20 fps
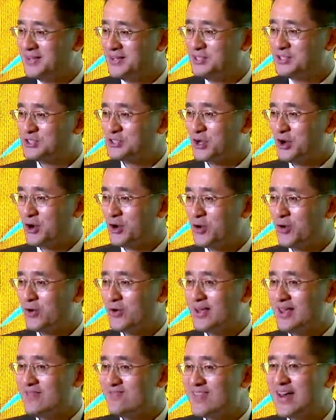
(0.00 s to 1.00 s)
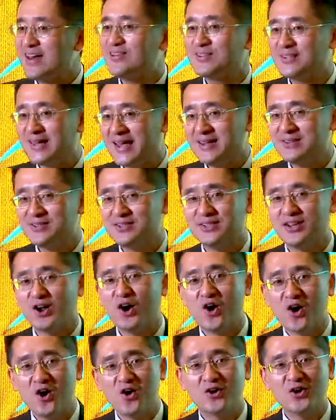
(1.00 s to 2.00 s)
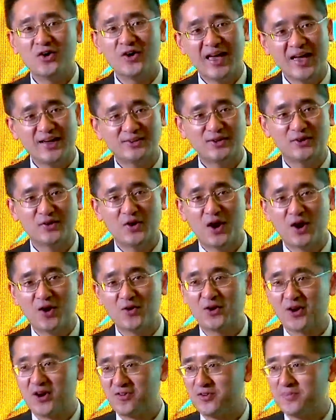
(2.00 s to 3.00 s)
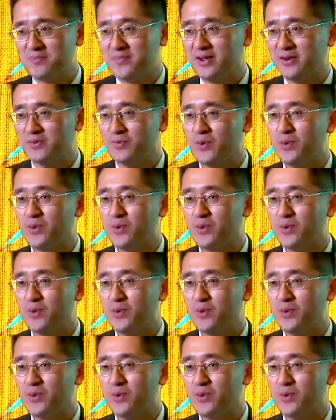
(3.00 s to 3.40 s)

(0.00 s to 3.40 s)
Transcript: So in that sense, the Hong Kong S A R government,